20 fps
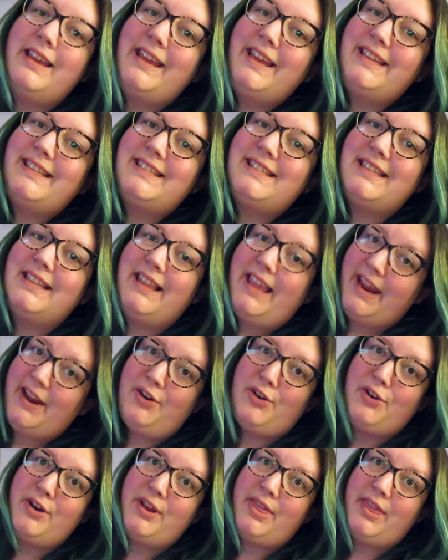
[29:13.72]
It's
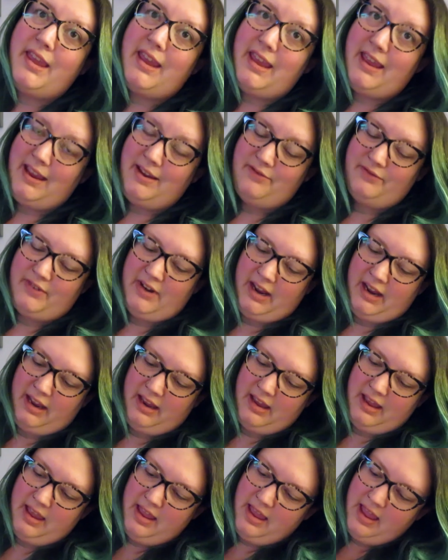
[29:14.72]
later in the
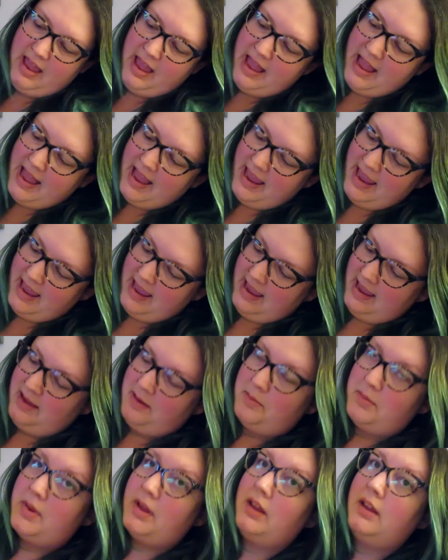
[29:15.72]
evening. I
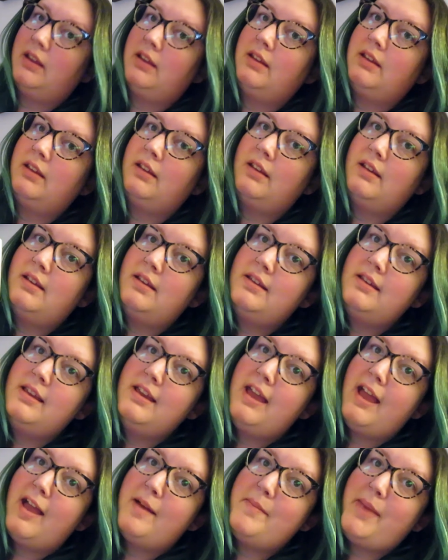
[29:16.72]
am
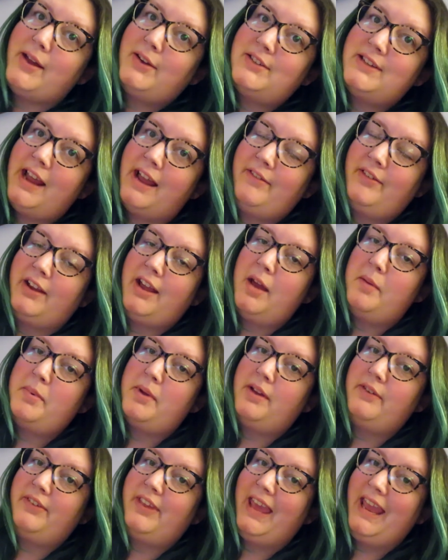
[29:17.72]
about to have a
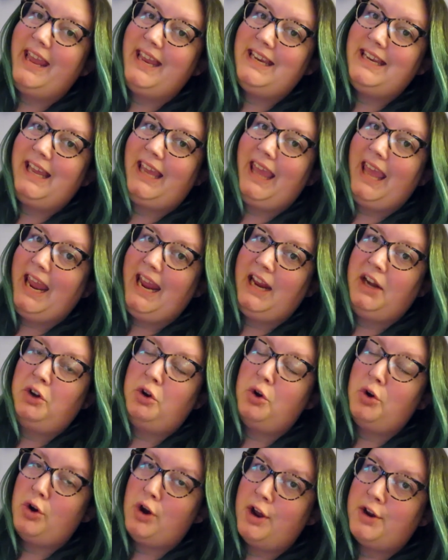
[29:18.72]
cup of Candy Cane
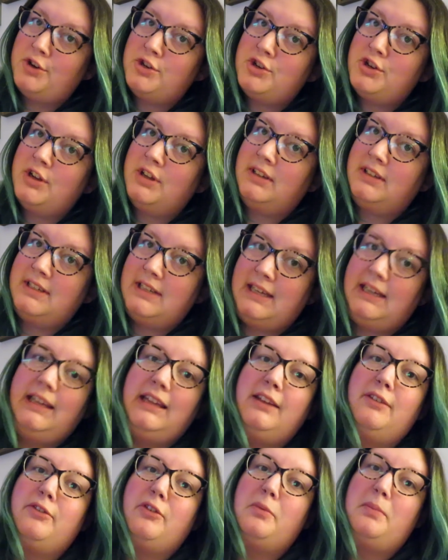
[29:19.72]
Crush
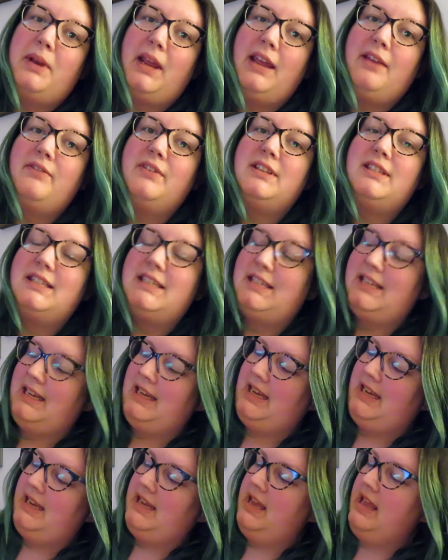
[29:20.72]
tea from David's
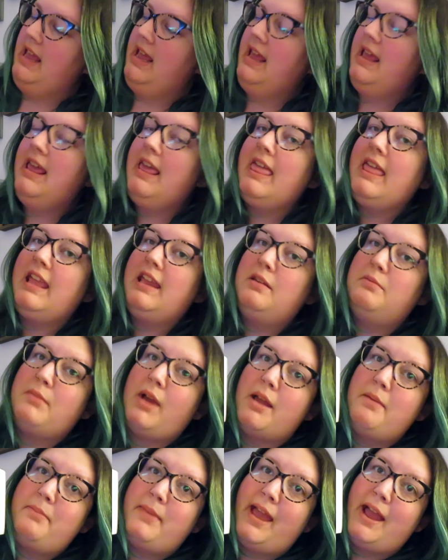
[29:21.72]
Tea in
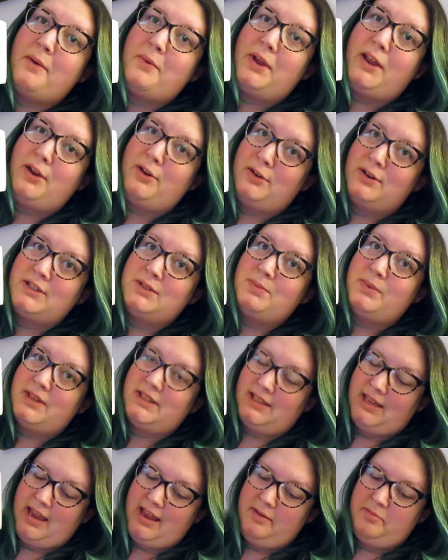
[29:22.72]
my Meowie
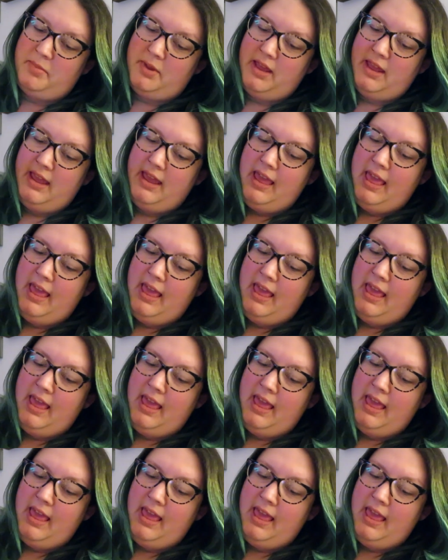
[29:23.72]
Christmas cup.